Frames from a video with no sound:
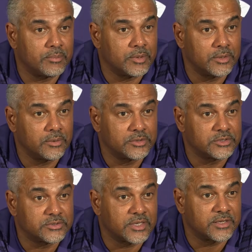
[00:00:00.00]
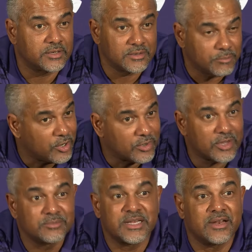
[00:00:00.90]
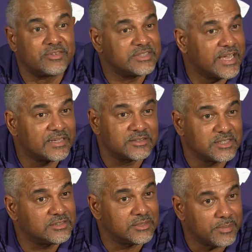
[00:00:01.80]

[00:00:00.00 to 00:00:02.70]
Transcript: You know, just like ball comes out of his hands easy.